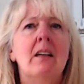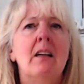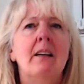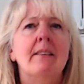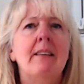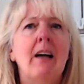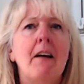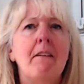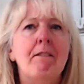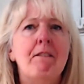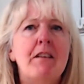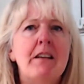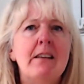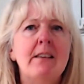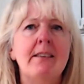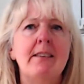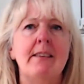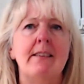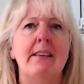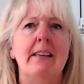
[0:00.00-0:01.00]

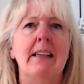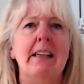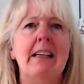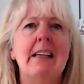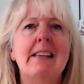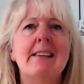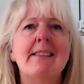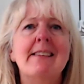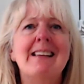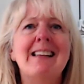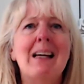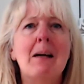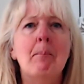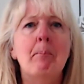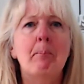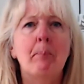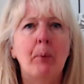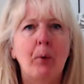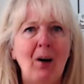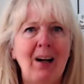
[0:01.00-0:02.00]
Diversity is the
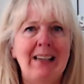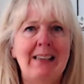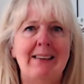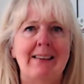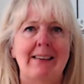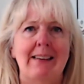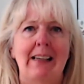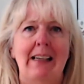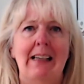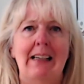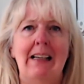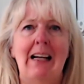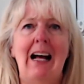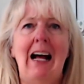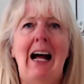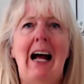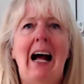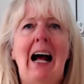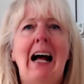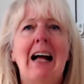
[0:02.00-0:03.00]
embracing
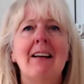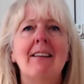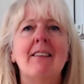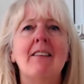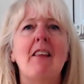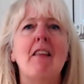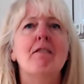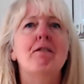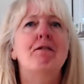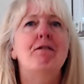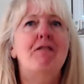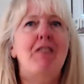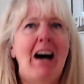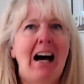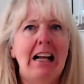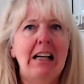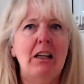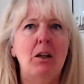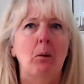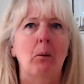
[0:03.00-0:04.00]
and the
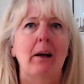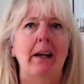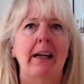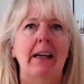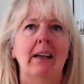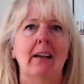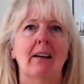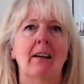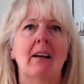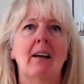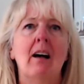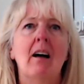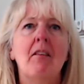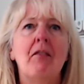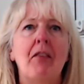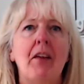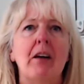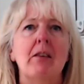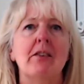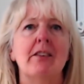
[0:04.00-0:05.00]
valuing of
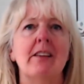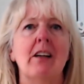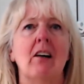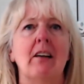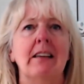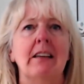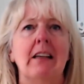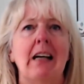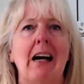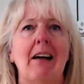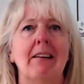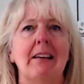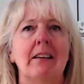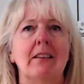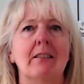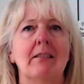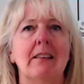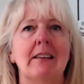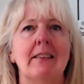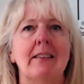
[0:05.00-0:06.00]
those 9
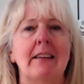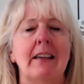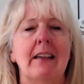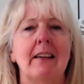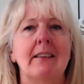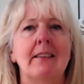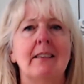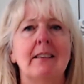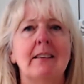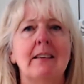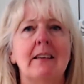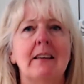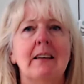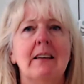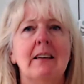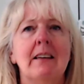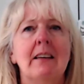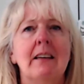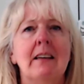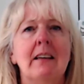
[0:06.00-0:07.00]
characteristics.
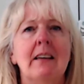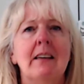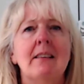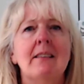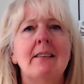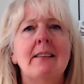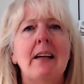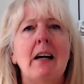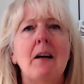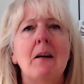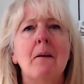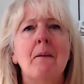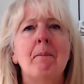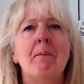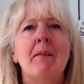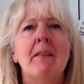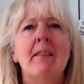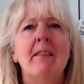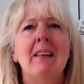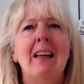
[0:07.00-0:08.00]
So
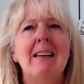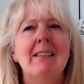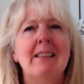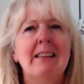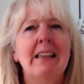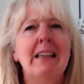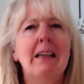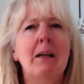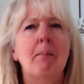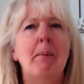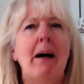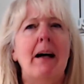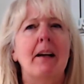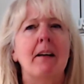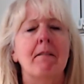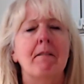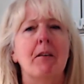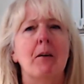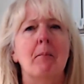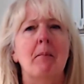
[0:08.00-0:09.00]
let's think about
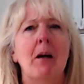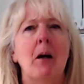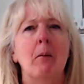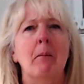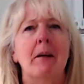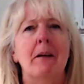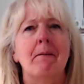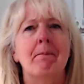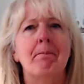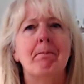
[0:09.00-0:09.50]
it for a moment.